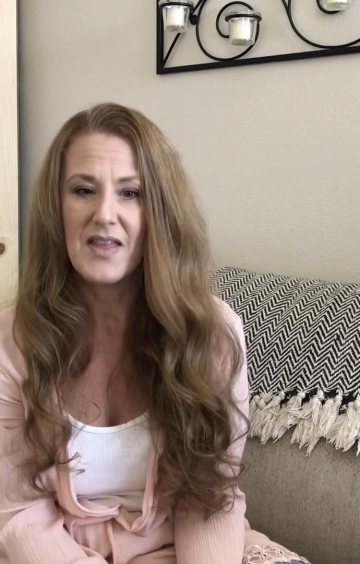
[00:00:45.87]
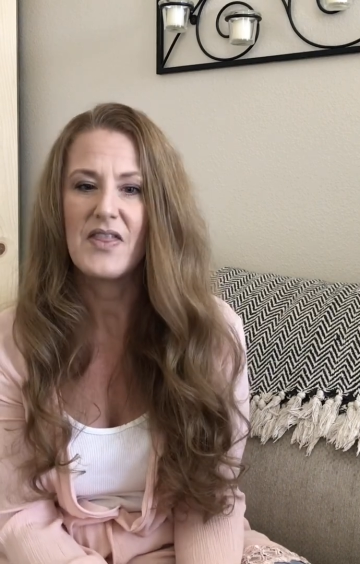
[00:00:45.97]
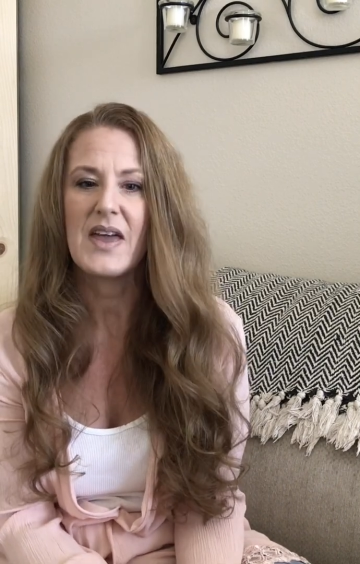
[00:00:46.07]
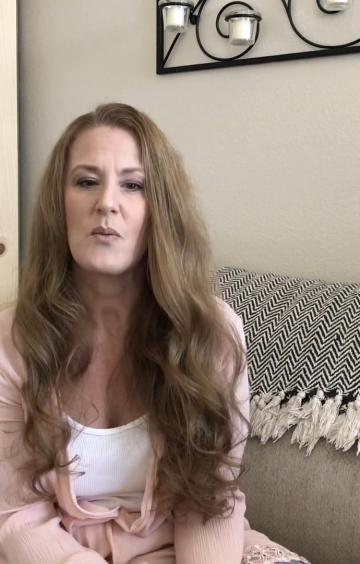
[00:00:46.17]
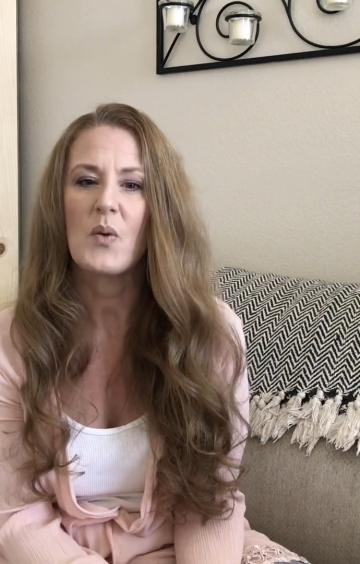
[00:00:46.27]

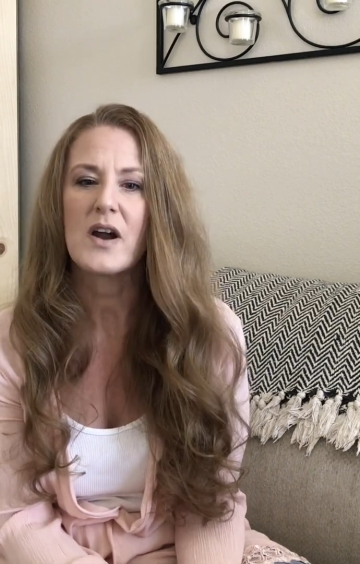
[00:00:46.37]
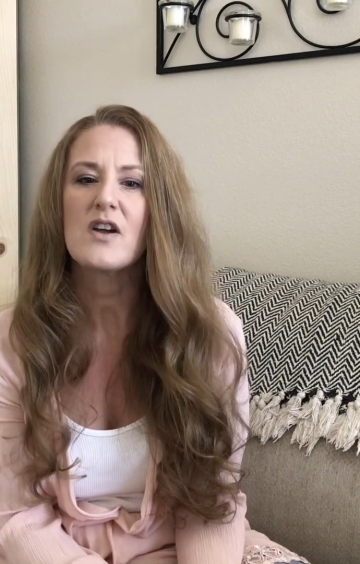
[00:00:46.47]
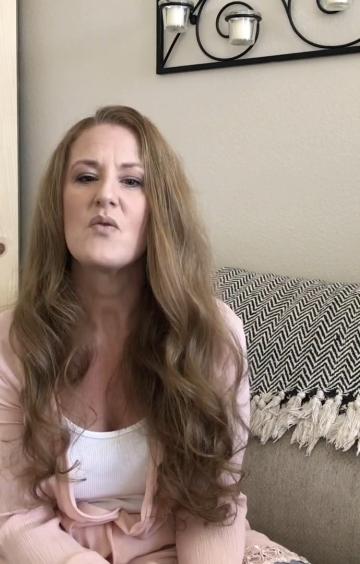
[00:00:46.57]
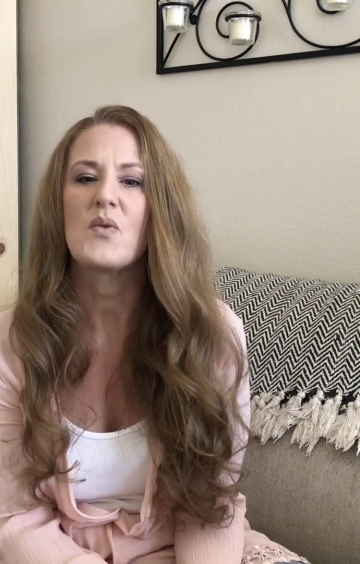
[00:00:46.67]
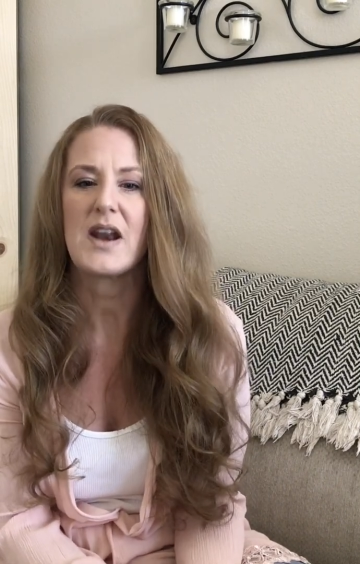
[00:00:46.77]
They
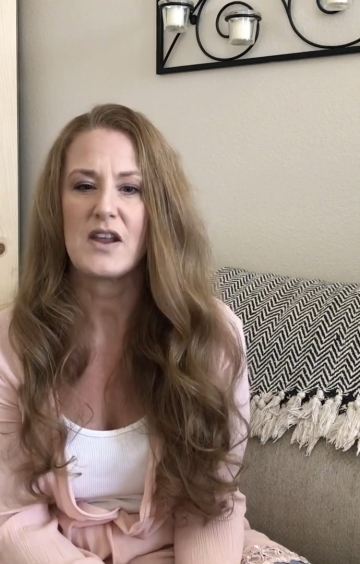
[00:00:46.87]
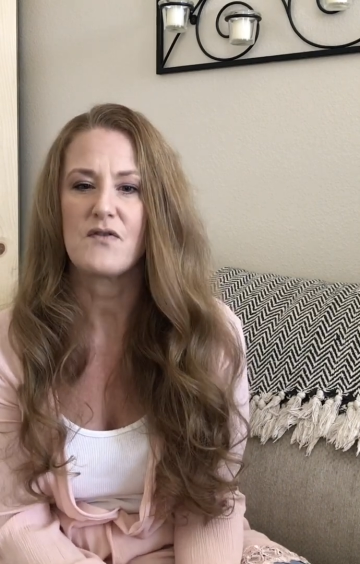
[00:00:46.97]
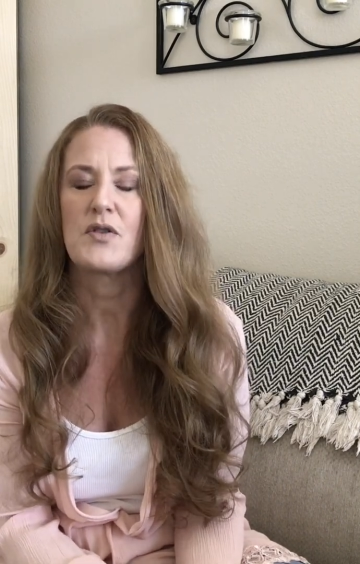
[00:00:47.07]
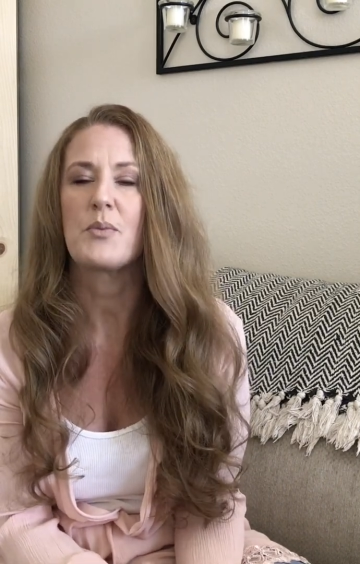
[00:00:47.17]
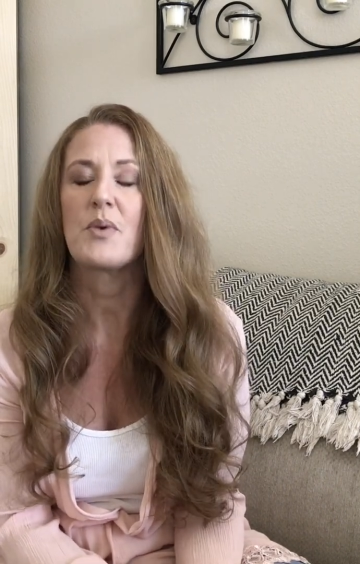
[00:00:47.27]
weren't ready
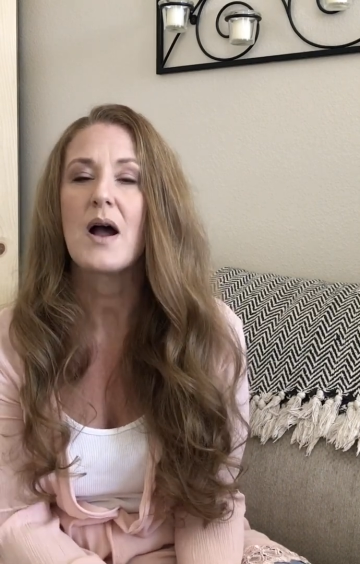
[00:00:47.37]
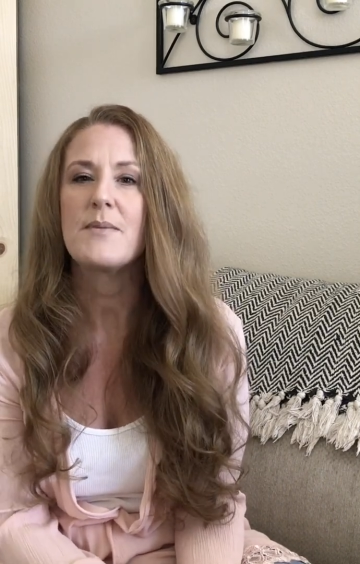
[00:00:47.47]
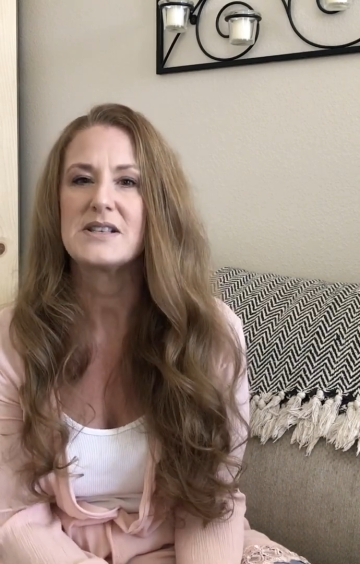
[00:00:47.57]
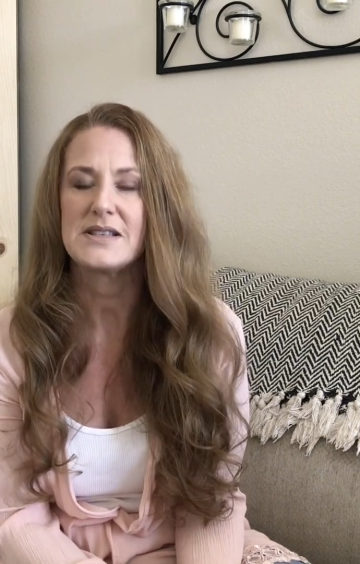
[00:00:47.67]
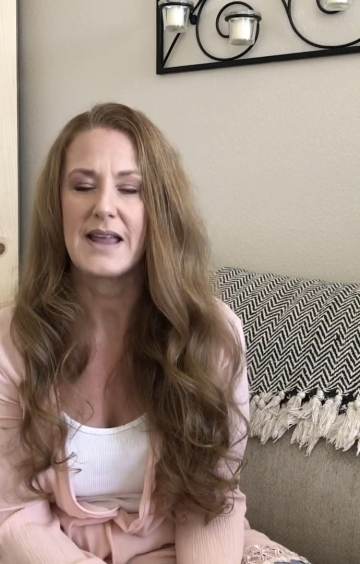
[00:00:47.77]
for the
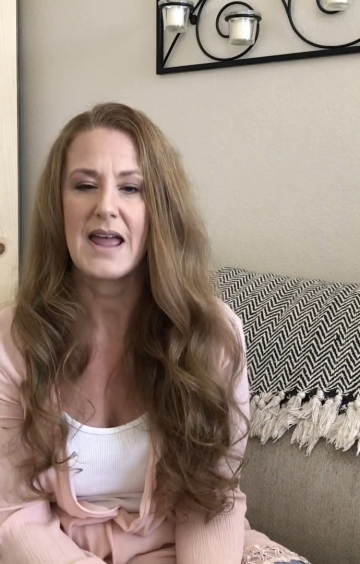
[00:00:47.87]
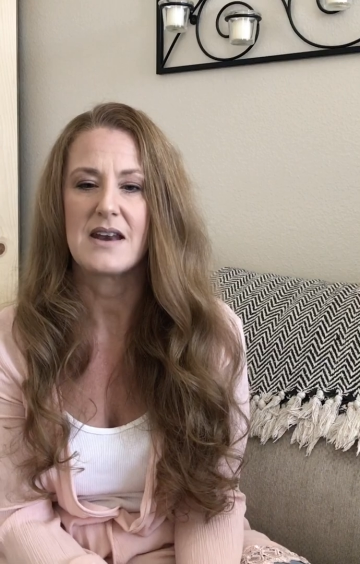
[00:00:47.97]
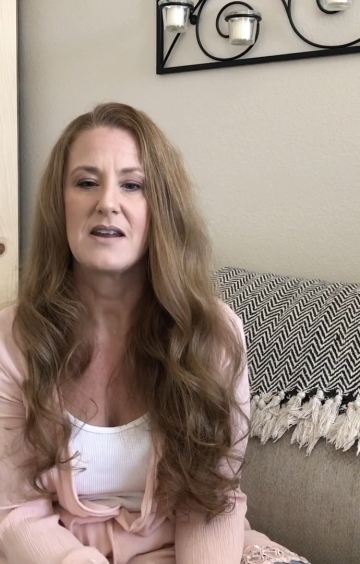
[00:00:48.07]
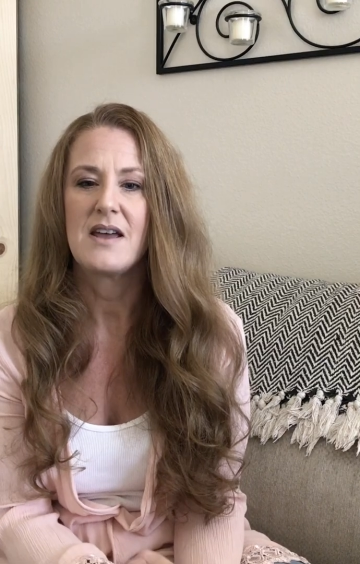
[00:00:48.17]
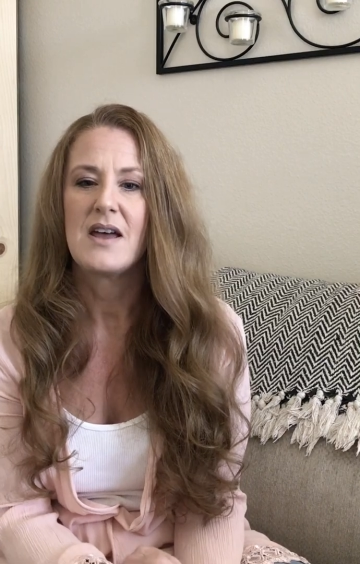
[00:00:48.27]
promised
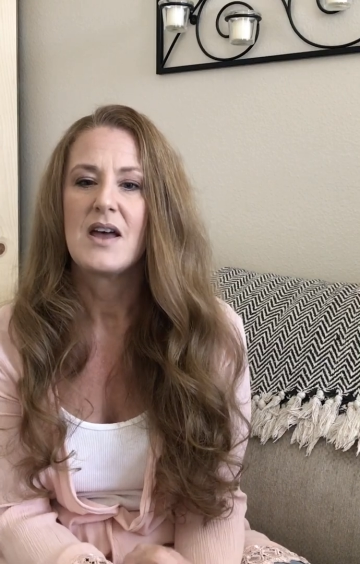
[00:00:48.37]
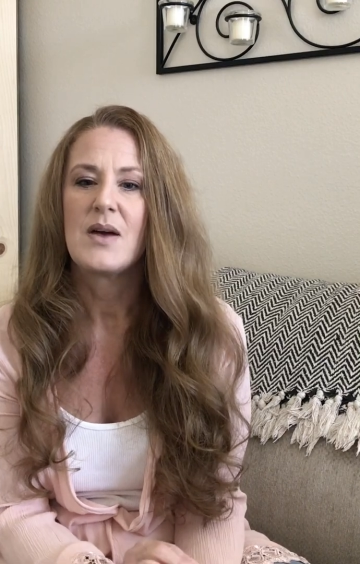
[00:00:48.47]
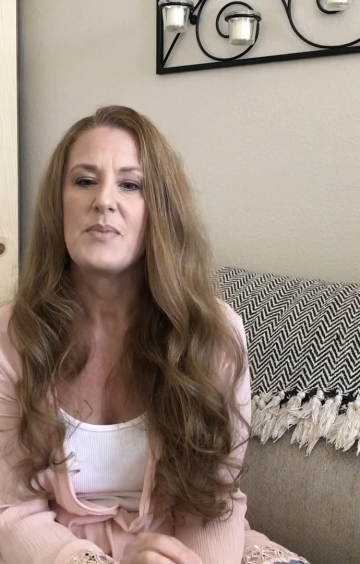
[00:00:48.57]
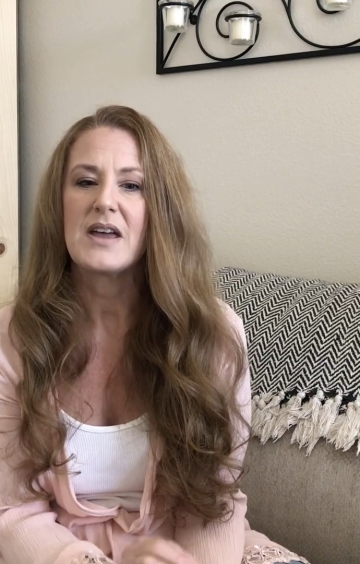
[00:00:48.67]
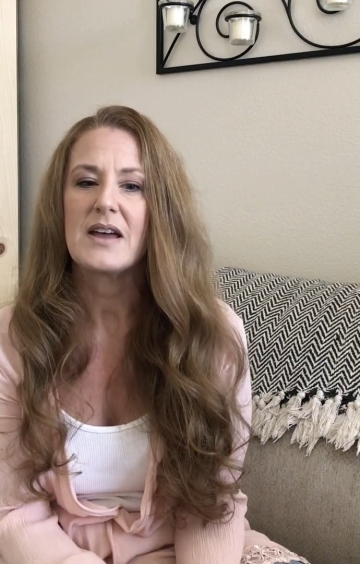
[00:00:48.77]
land
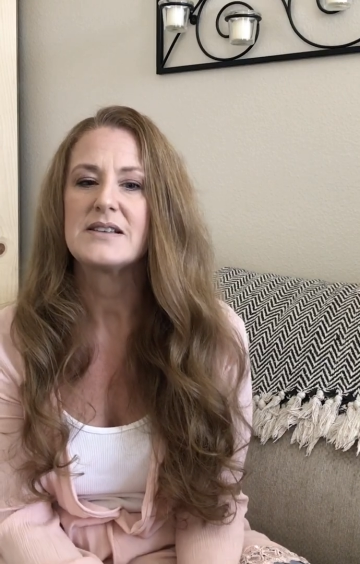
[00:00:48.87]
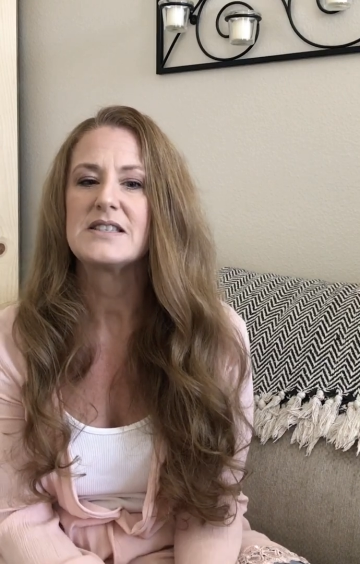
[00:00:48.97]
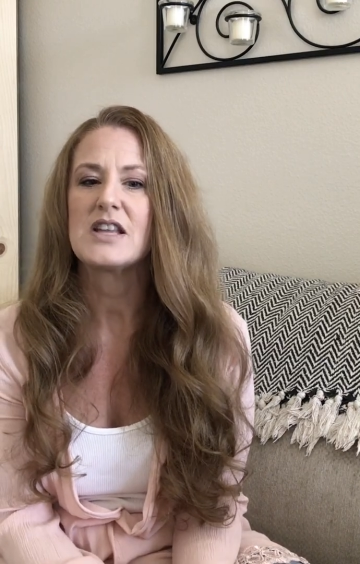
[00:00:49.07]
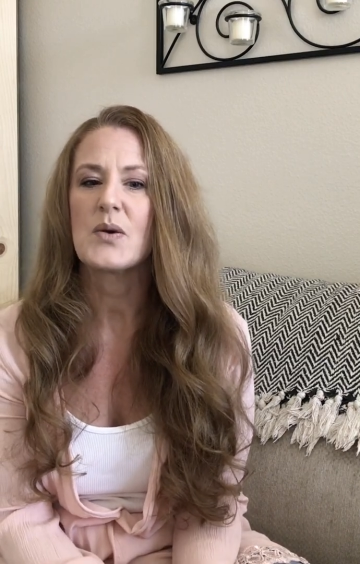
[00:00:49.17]
because